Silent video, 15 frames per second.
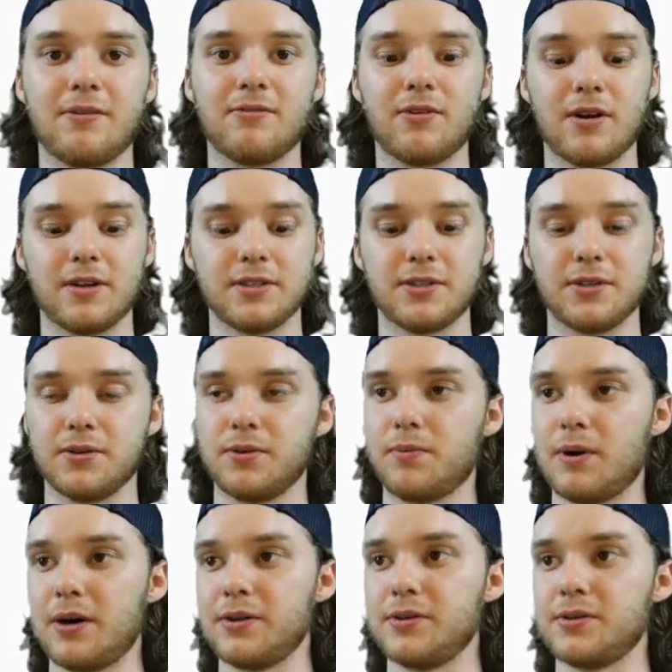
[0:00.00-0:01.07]
I've run
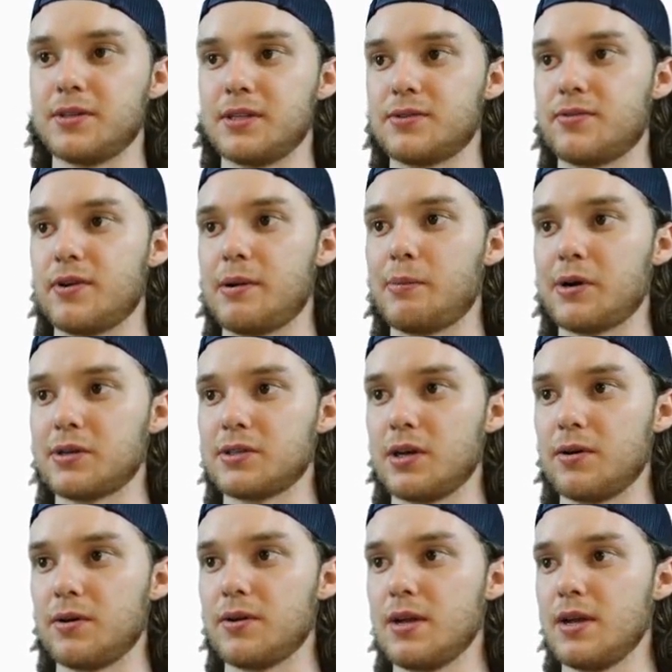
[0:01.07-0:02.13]
into while using this framework,
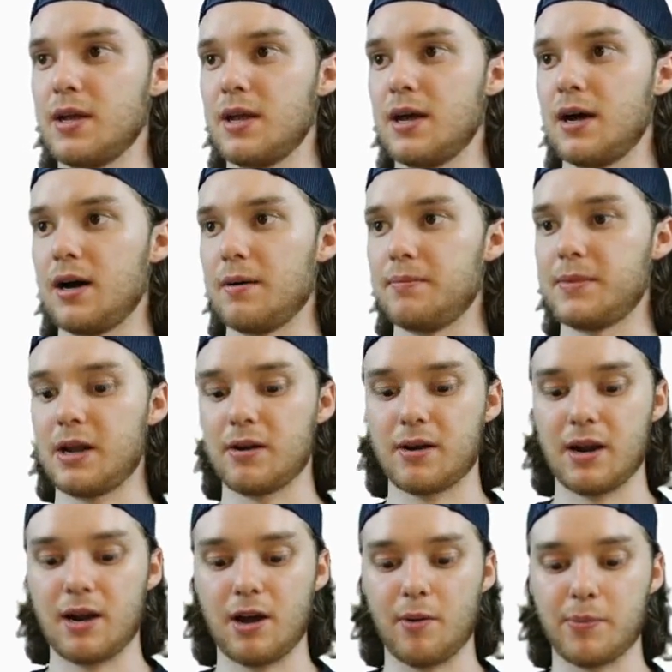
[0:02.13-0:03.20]
so
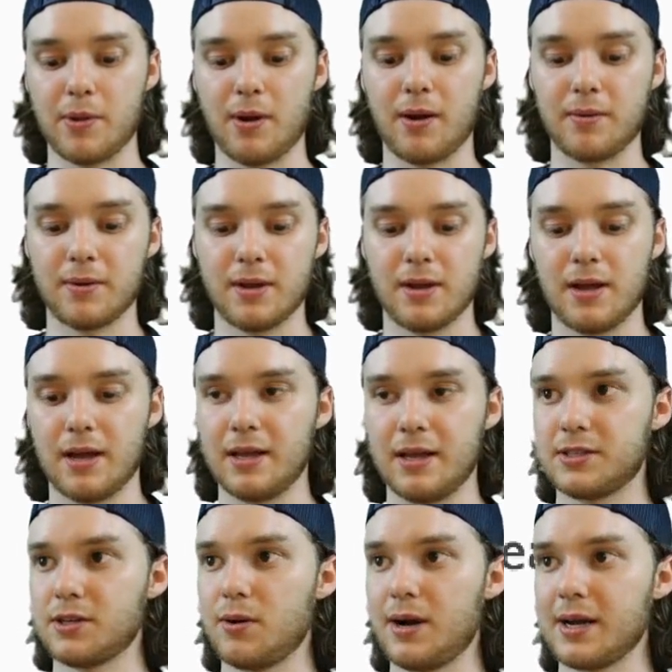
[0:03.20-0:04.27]
that'll kind of help you out.
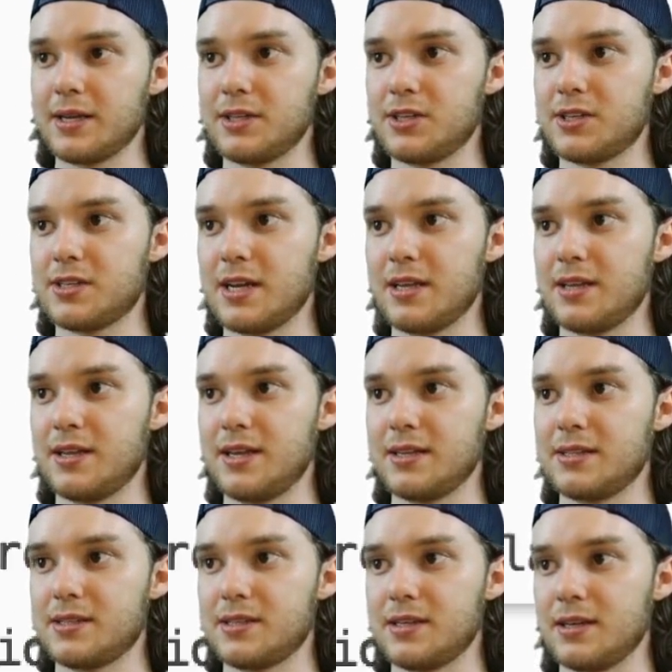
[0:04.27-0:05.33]
And so I can just say
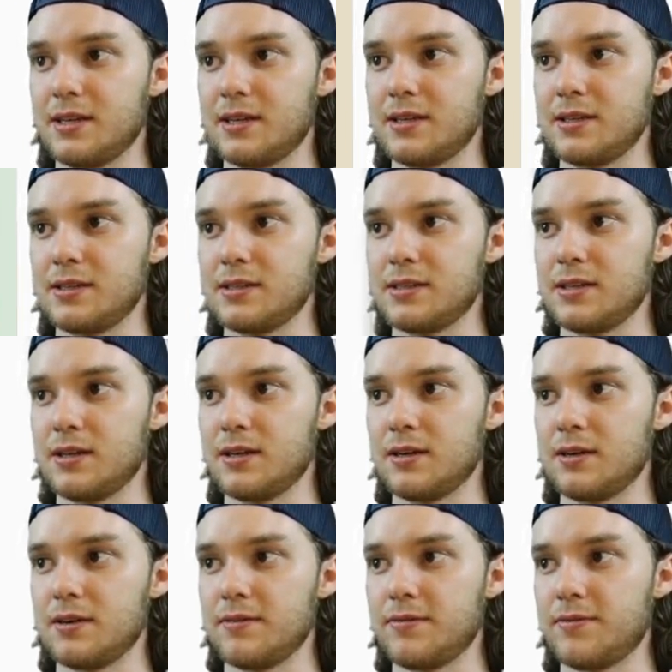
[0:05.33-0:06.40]
this is
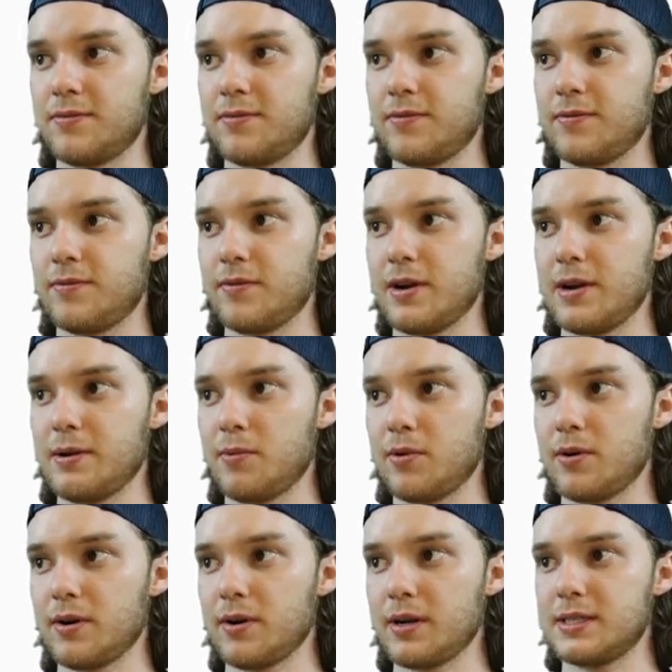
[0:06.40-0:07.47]
the
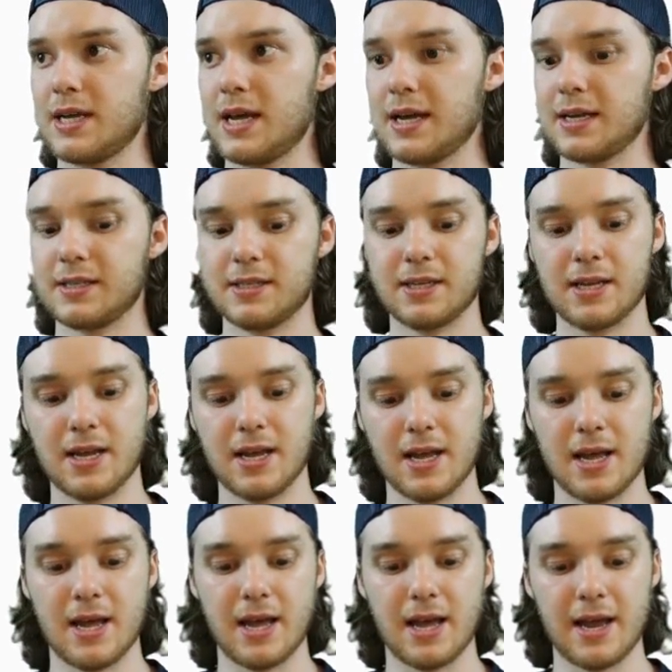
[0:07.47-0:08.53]
framework text,
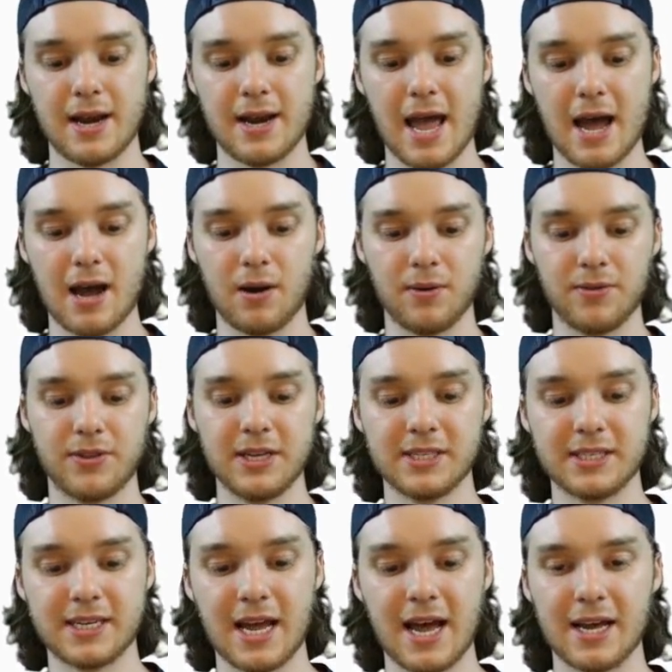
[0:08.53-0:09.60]
and now
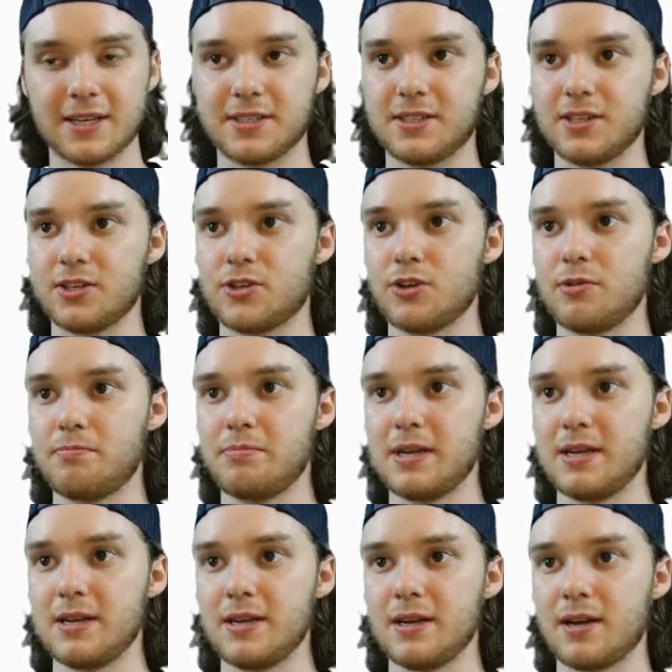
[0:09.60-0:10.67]
this text should
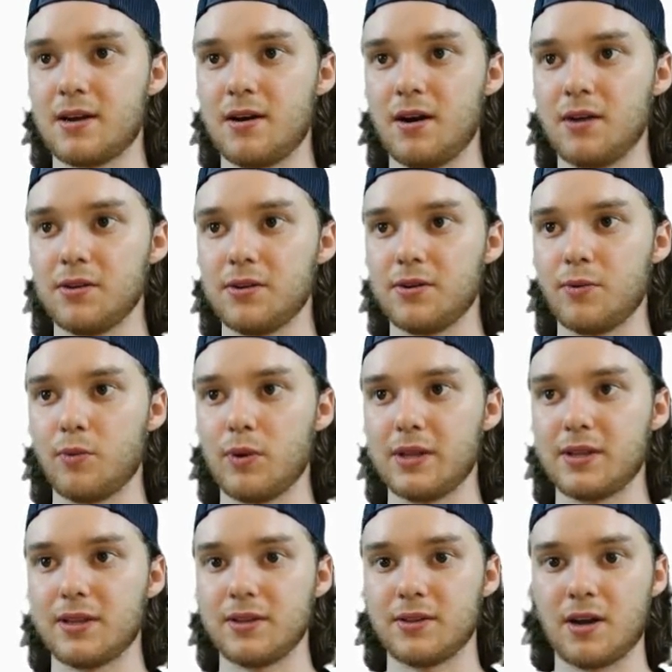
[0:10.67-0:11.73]
be colored
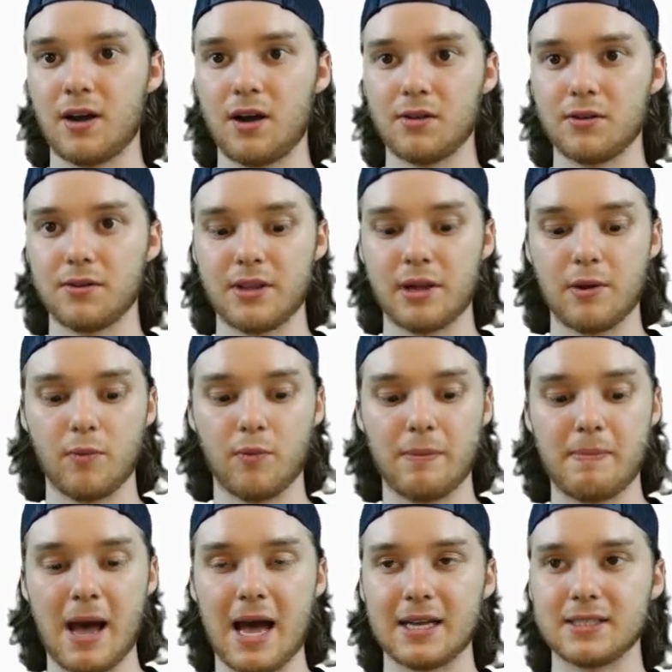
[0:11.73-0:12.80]
with the color that
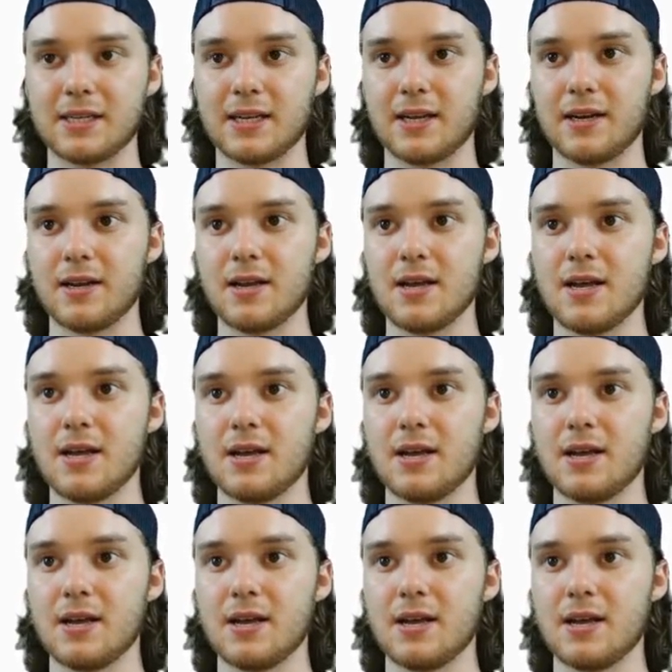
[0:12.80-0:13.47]
we passed in.